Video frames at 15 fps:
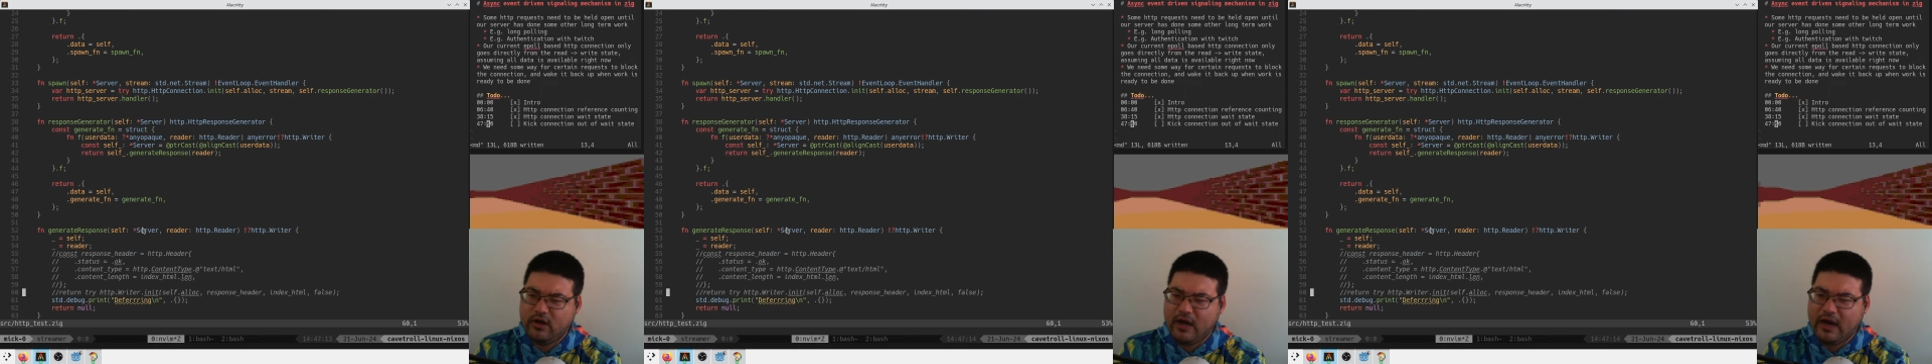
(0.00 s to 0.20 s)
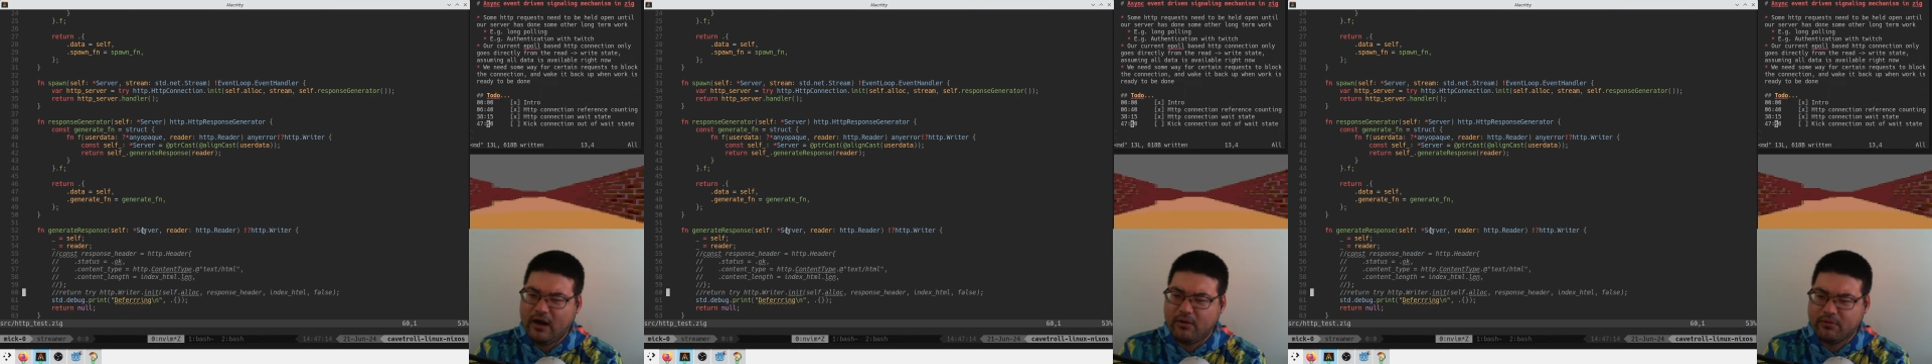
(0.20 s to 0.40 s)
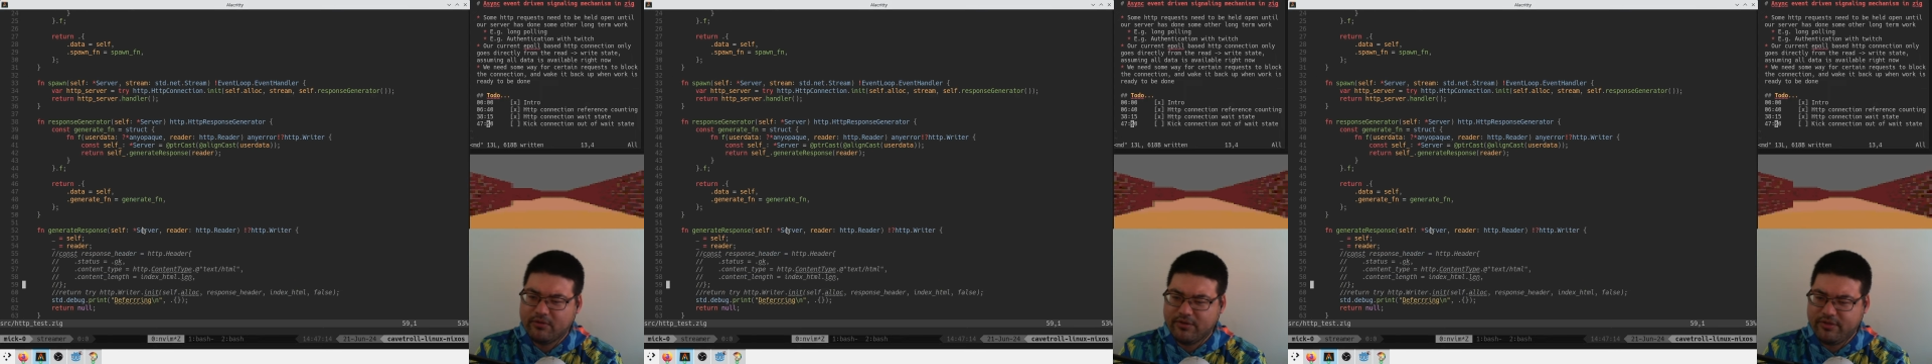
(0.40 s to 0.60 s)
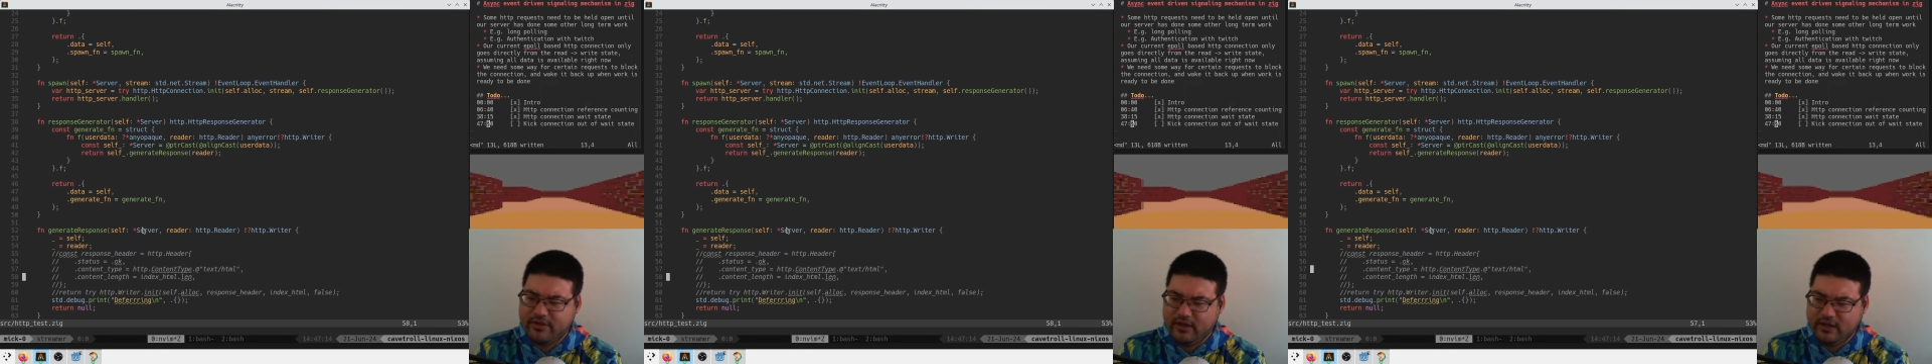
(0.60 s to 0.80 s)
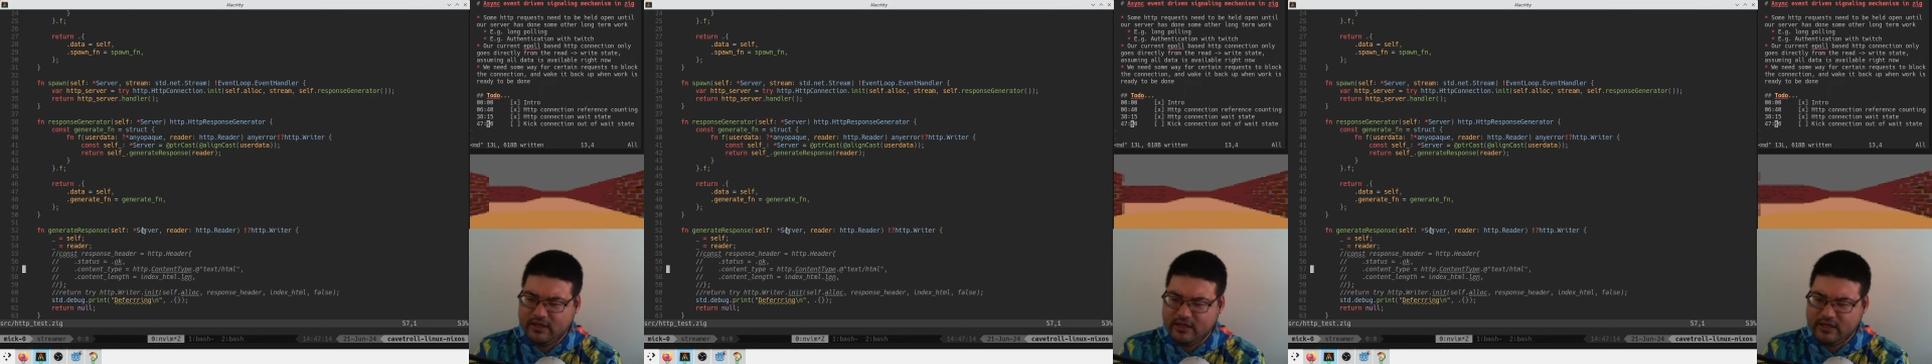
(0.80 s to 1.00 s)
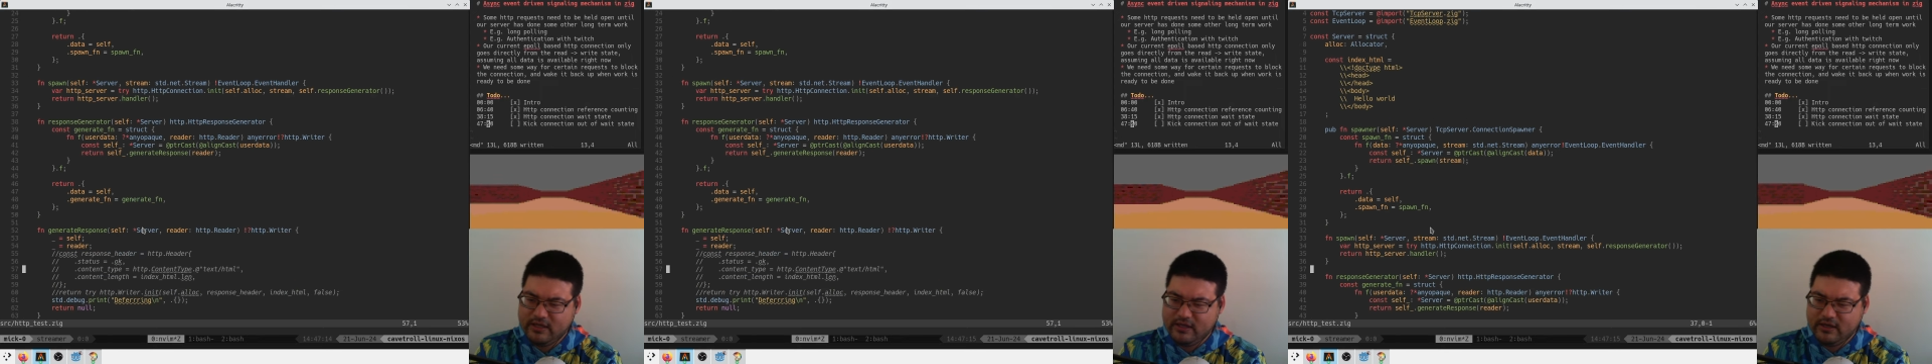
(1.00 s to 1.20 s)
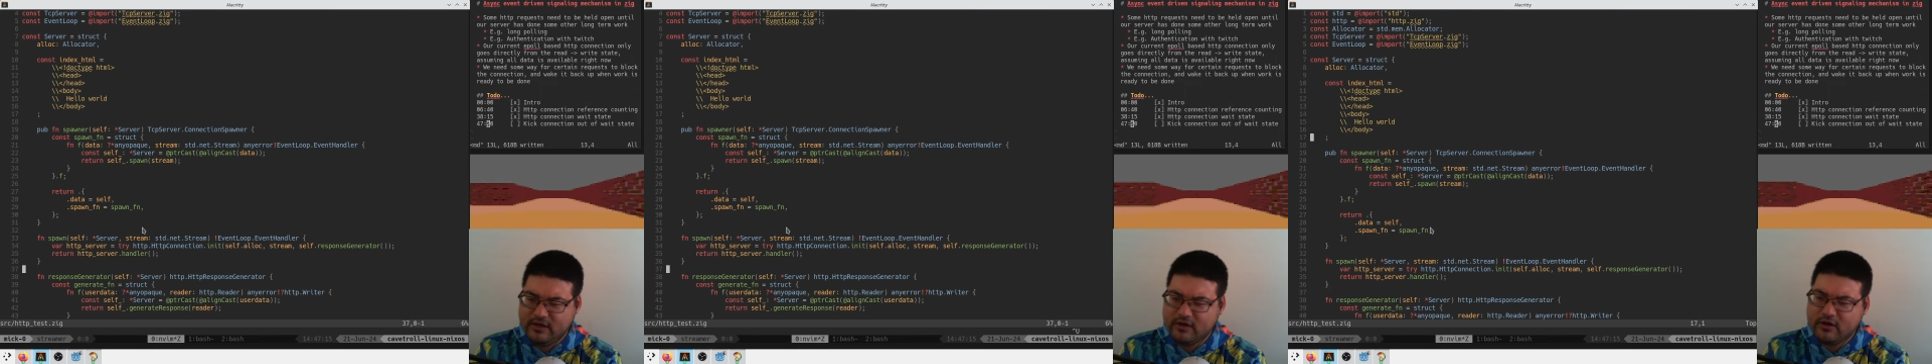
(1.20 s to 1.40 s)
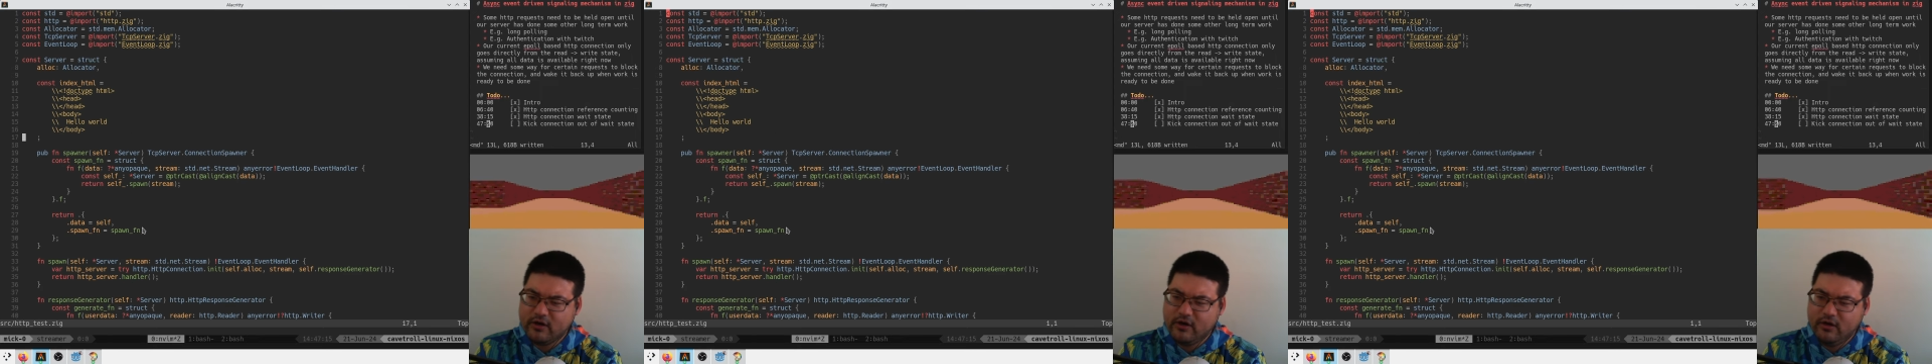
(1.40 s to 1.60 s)
our thing
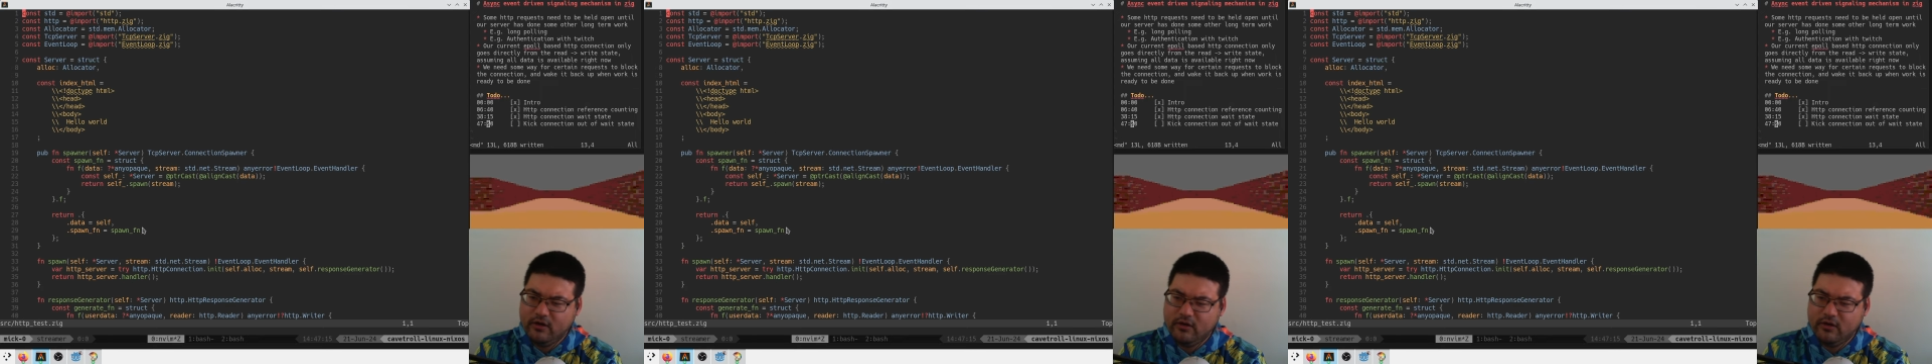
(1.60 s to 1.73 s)
here.